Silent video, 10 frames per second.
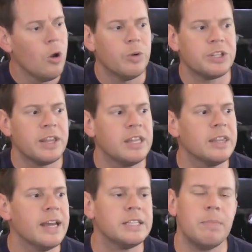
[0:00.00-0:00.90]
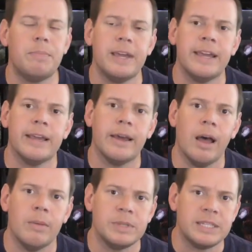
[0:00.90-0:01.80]
Which I think that's a big
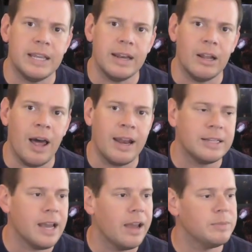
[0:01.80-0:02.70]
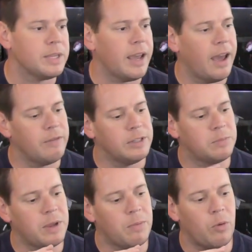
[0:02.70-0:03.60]
sin. A lot of times they have these
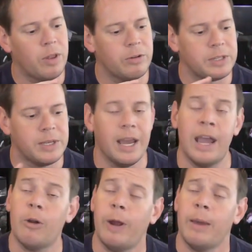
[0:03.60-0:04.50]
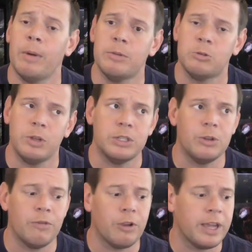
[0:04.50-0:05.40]
people, whether it's a diorama between
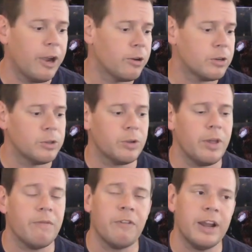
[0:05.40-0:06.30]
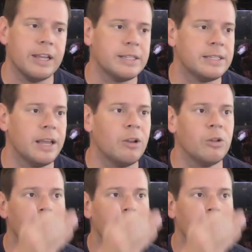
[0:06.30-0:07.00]
two different characters or them fighting a Sentinel,